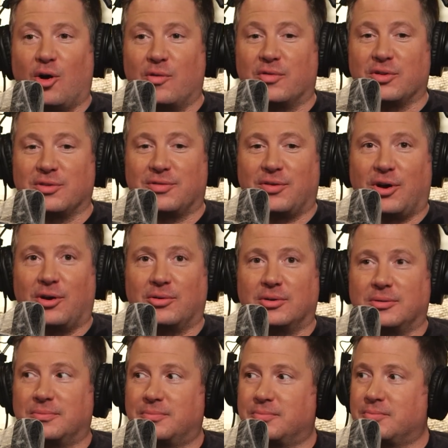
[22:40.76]
over the phone. I love
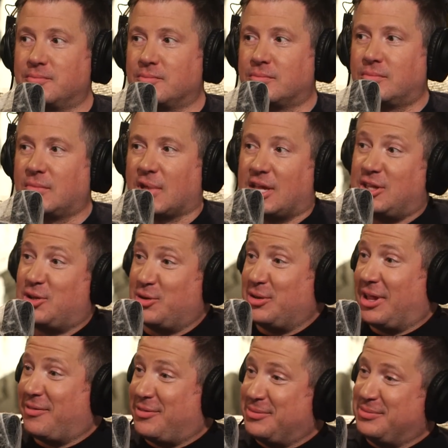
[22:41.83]
them too. Do you
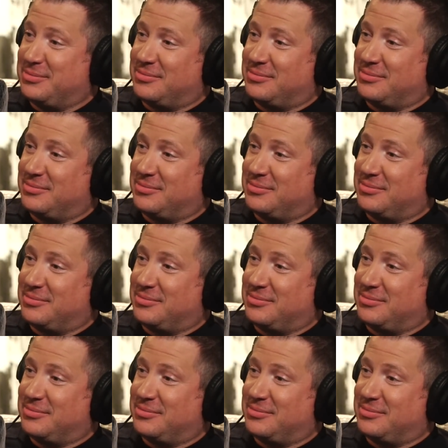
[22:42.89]
love them?